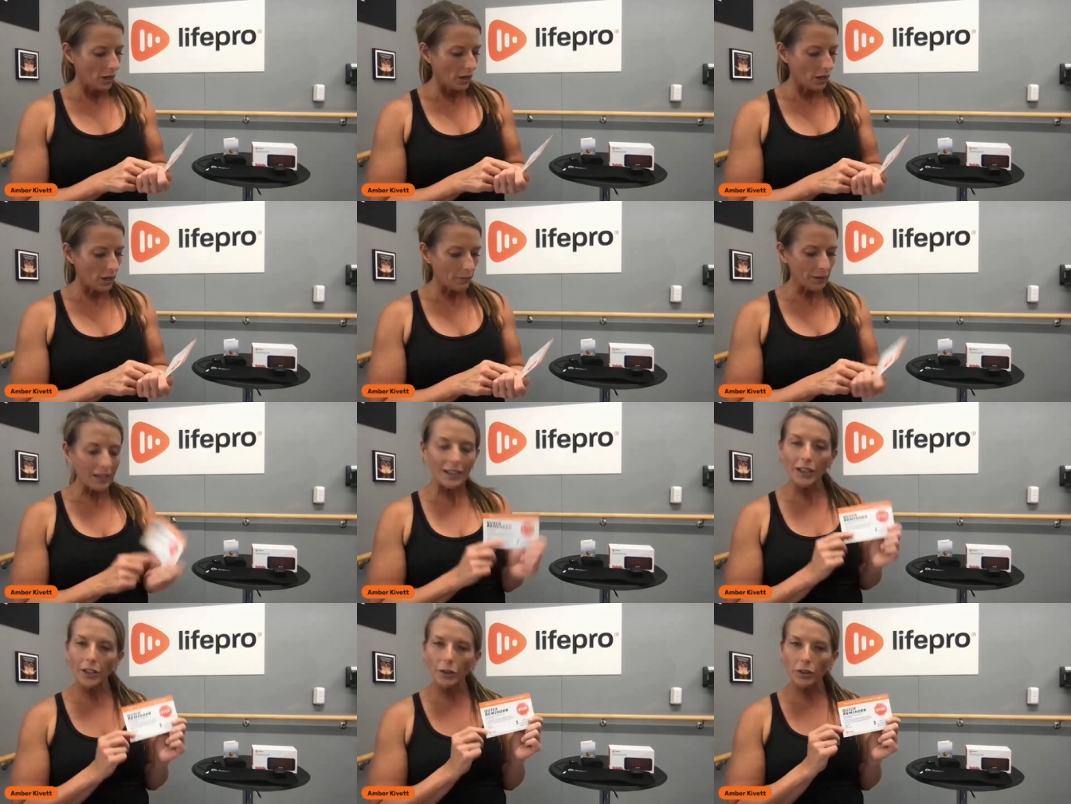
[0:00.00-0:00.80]

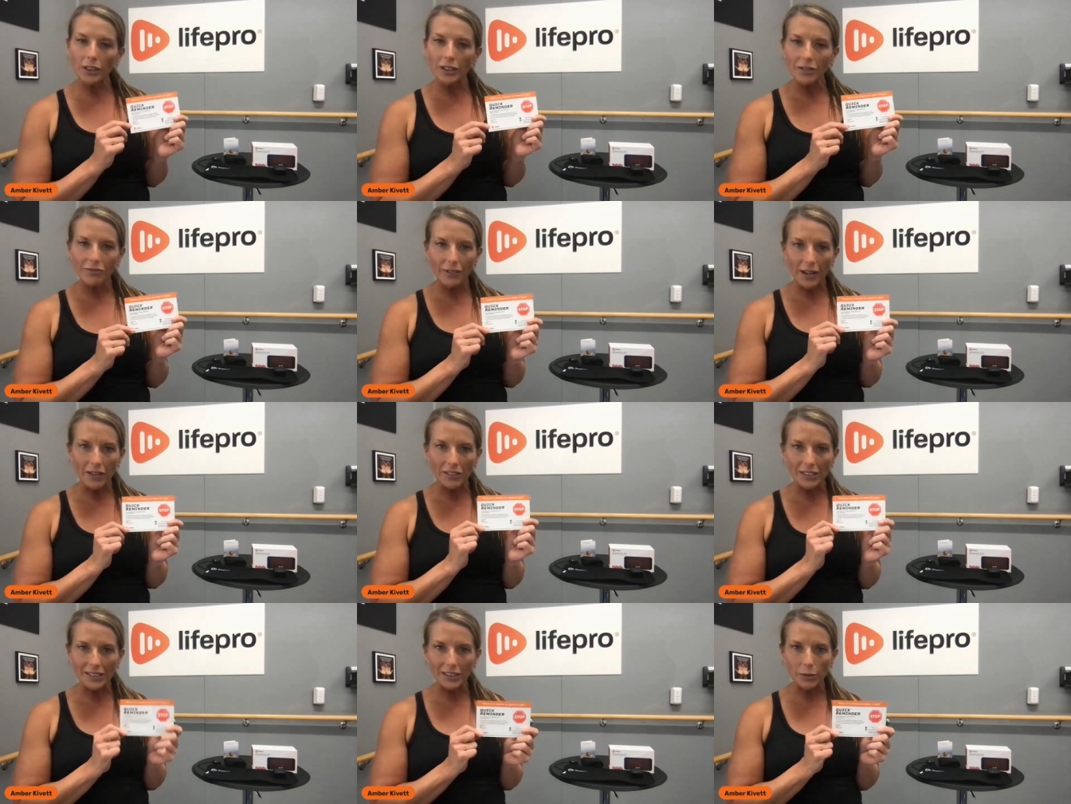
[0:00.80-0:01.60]

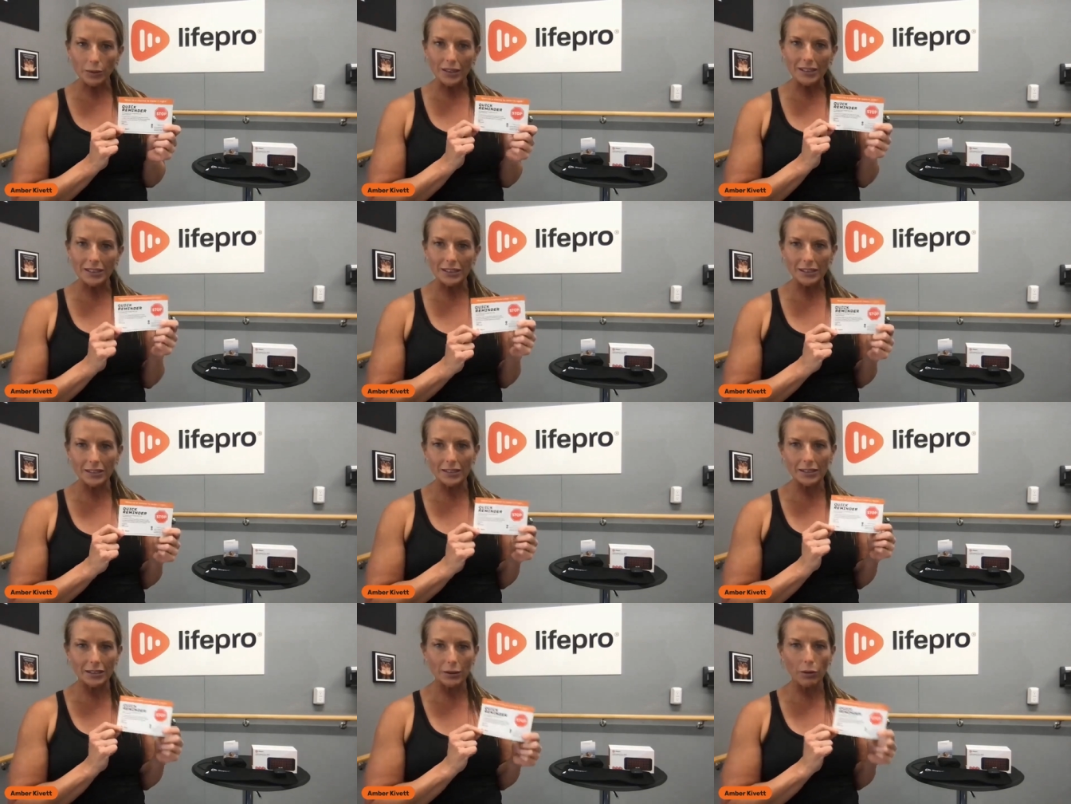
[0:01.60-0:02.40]

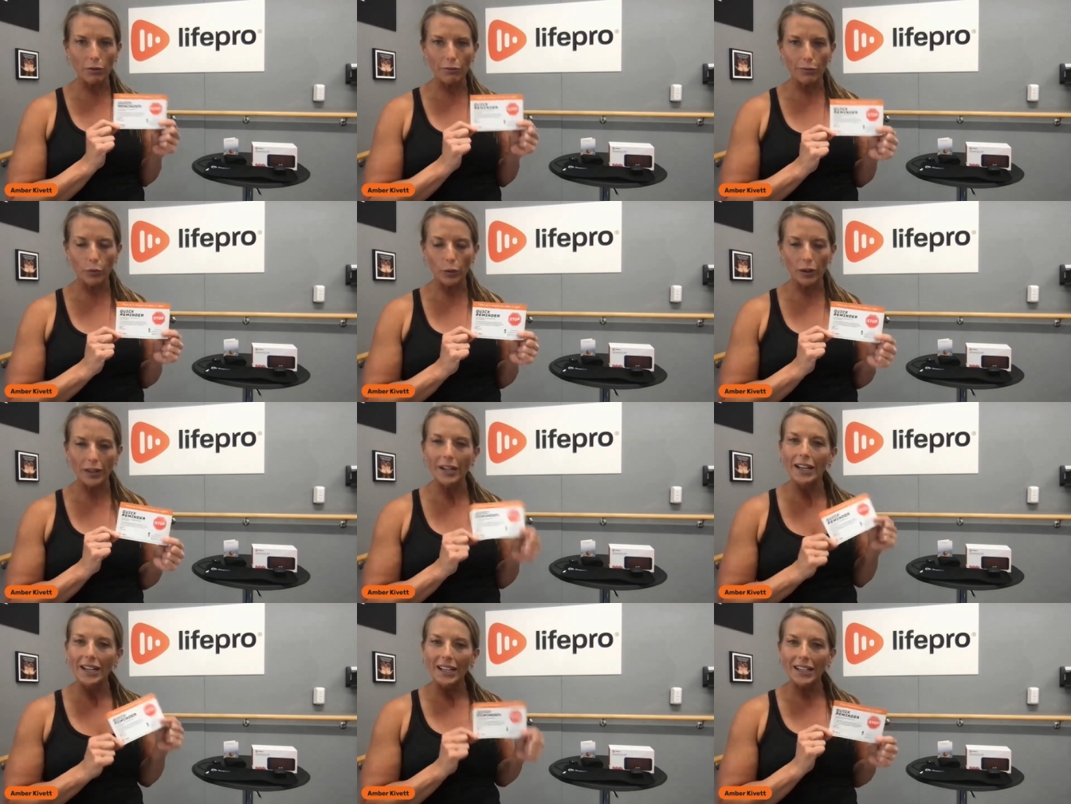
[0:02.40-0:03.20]
800-563-6604
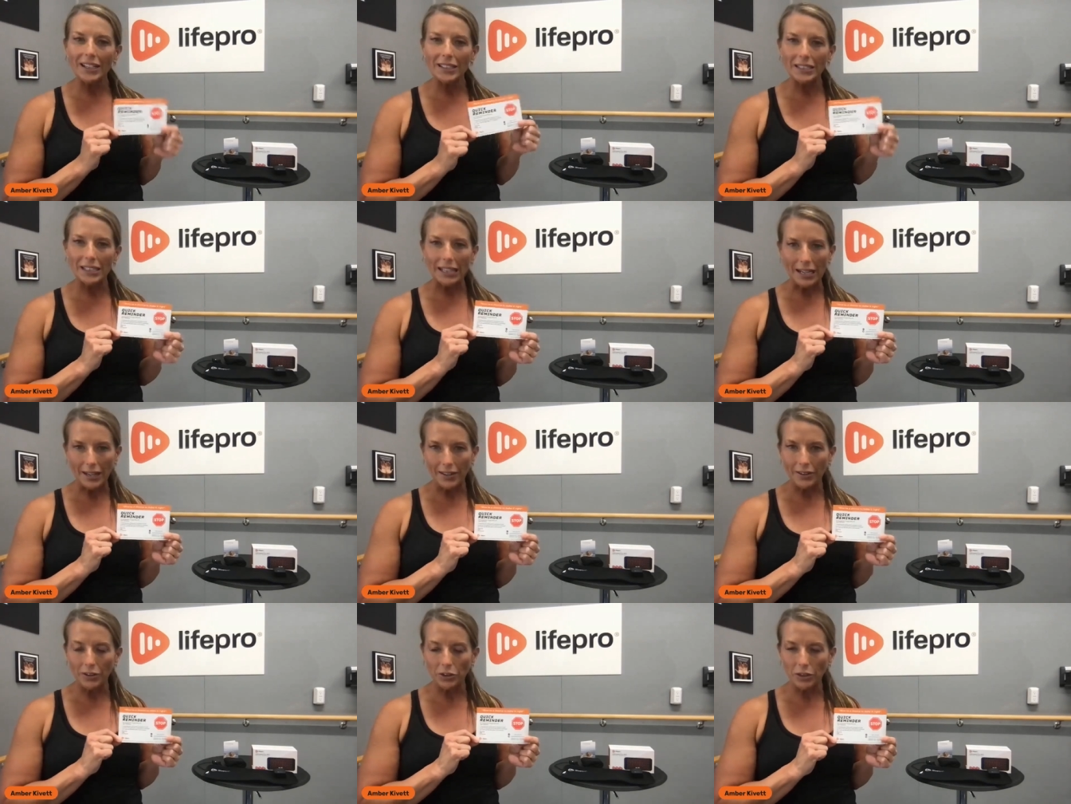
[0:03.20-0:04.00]
is the
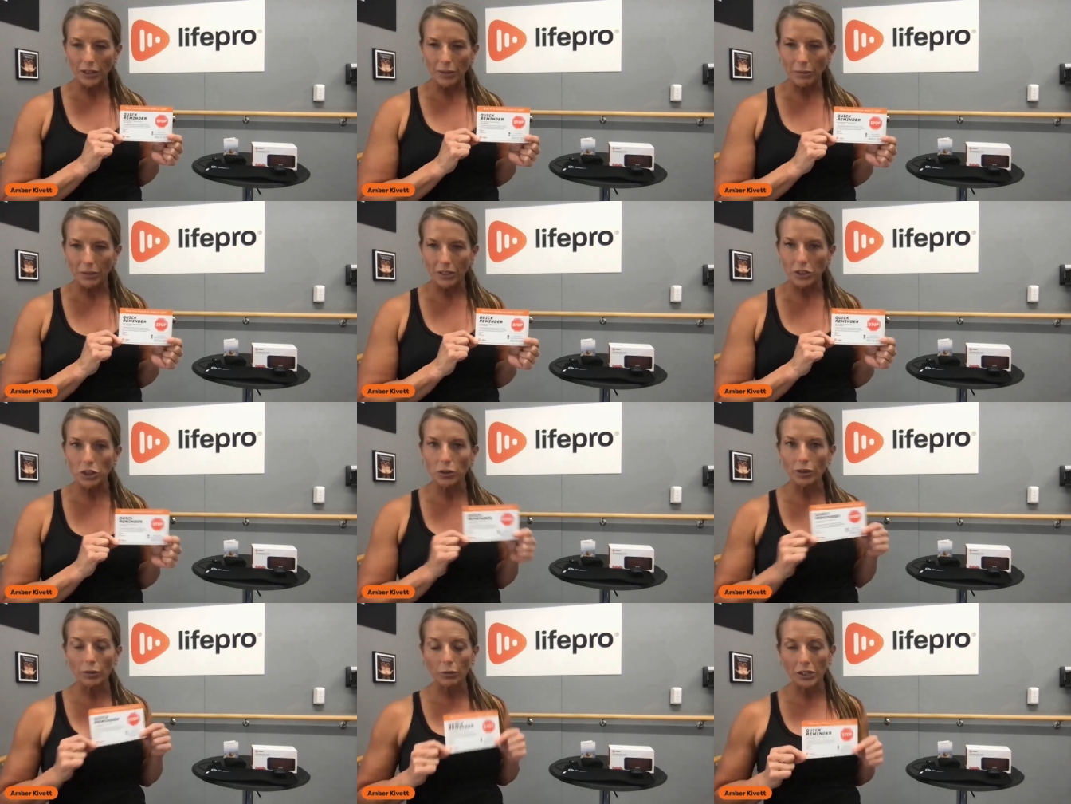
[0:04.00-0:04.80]
800 number that you
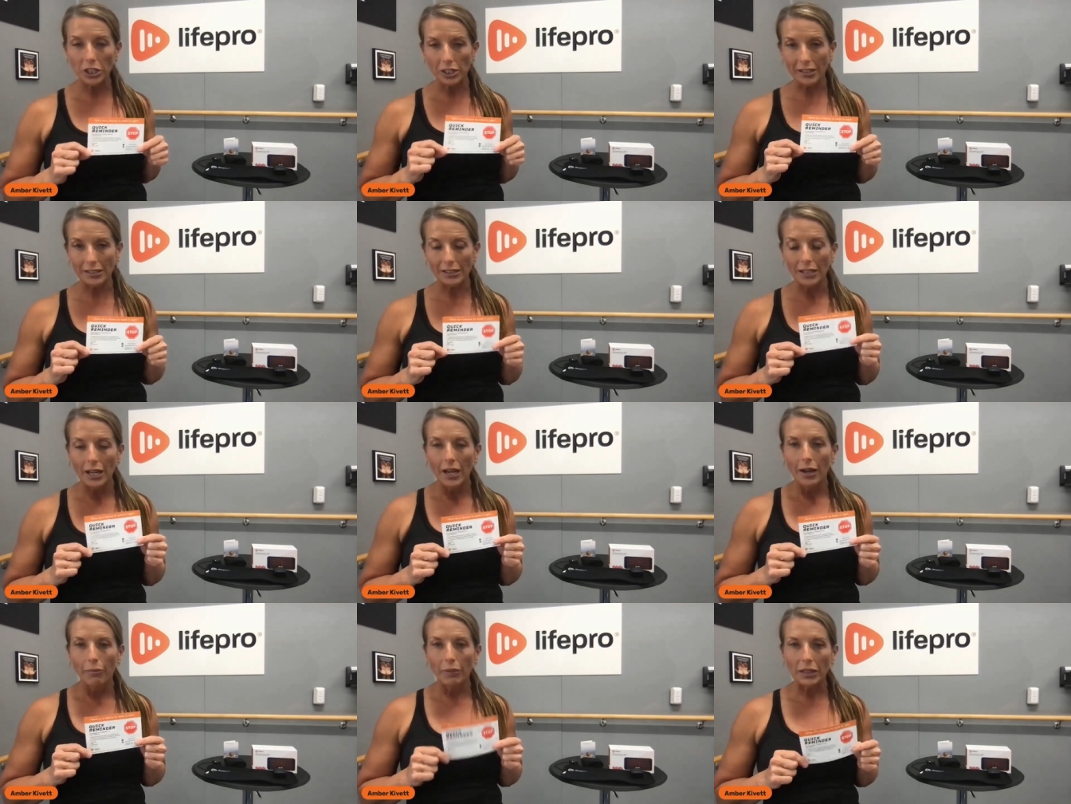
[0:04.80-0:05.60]
can reach us
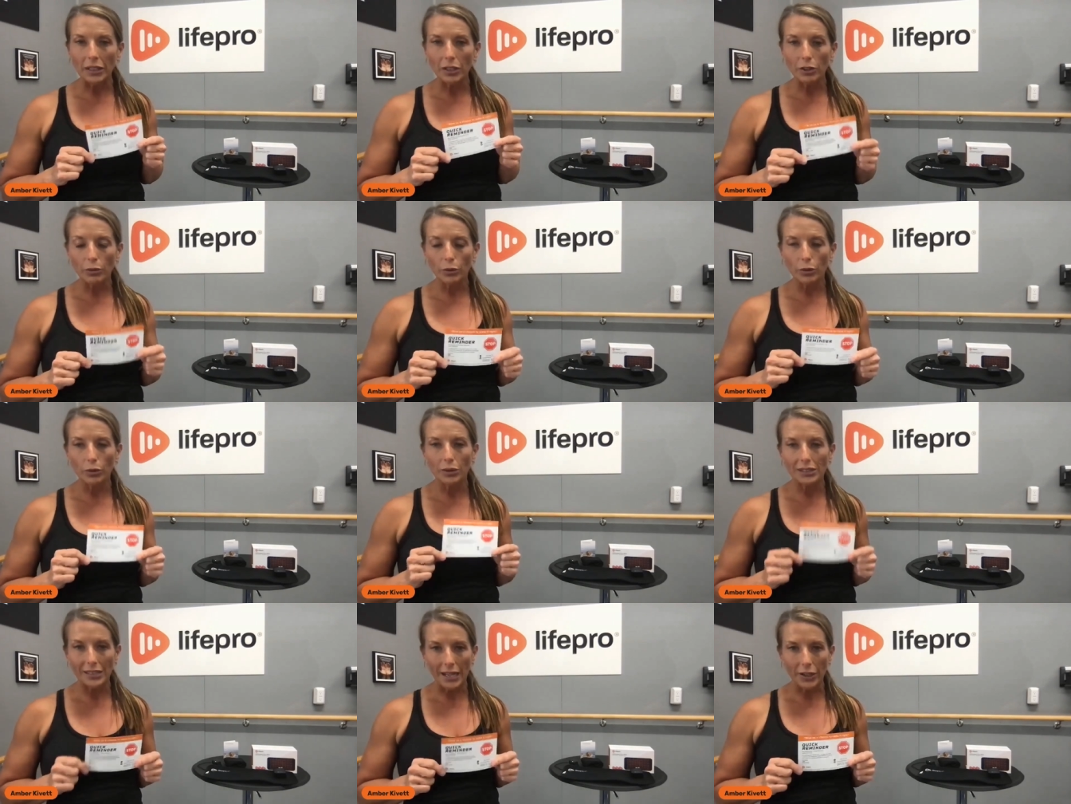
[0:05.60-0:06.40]
Monday through
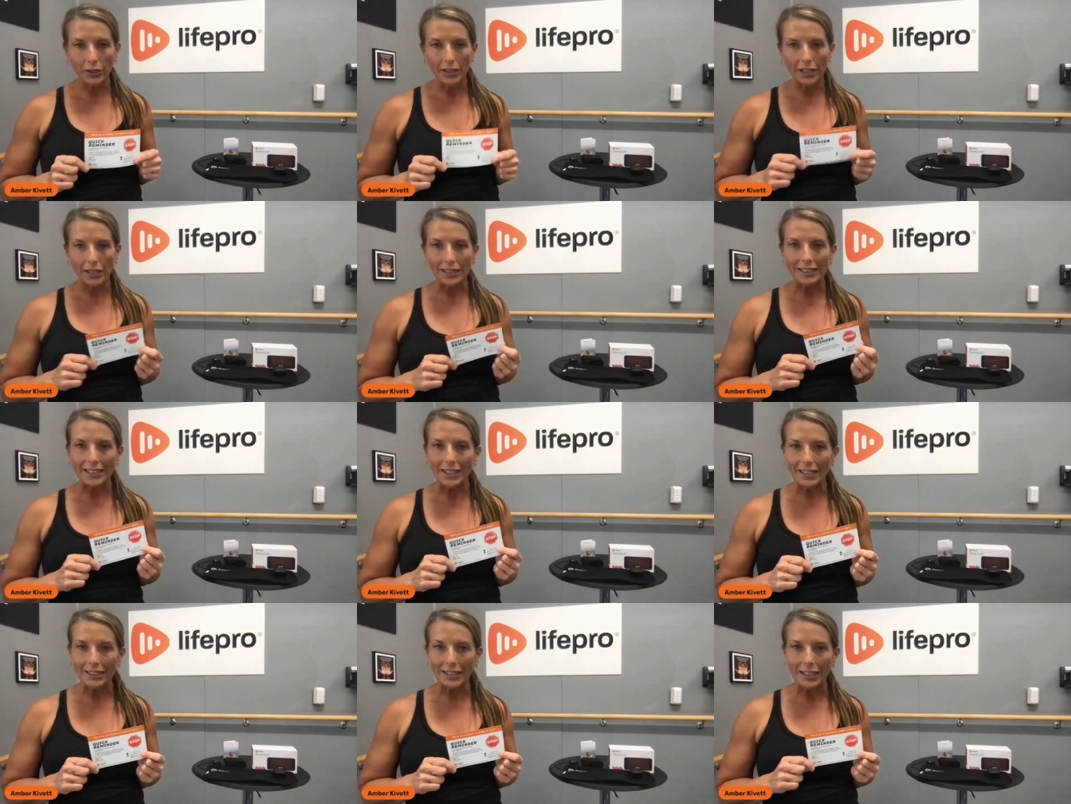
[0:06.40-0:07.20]
Saturday,
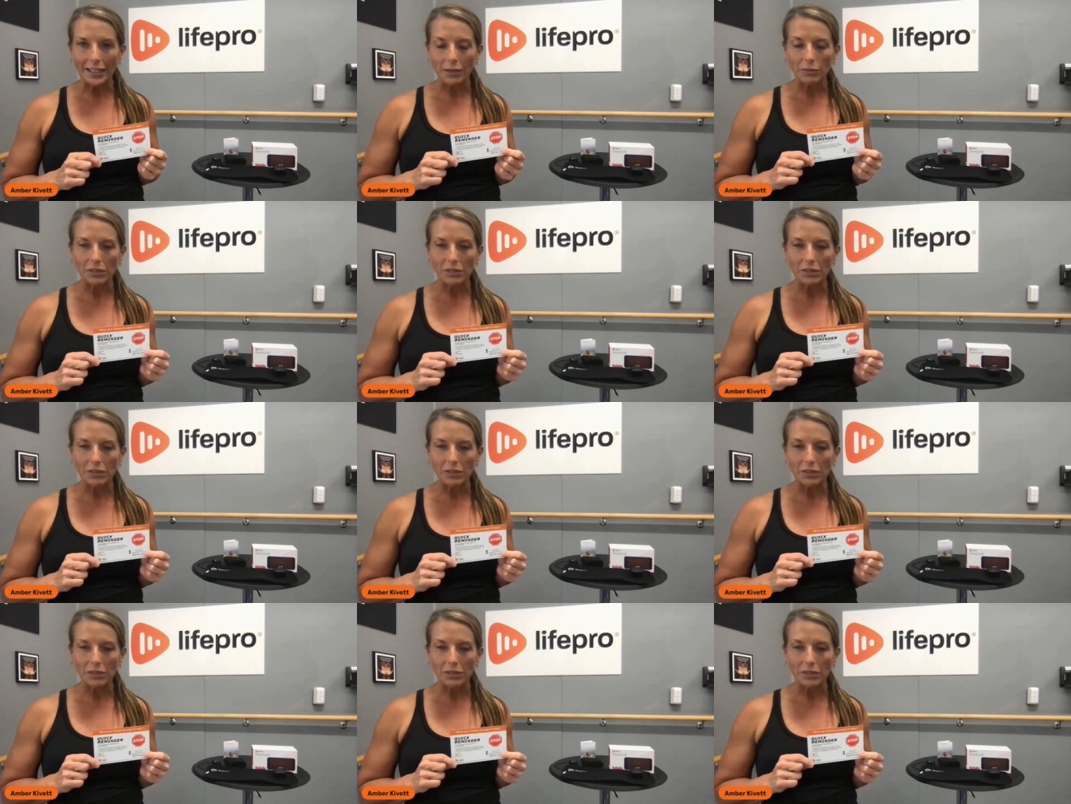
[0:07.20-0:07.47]
9 a.m.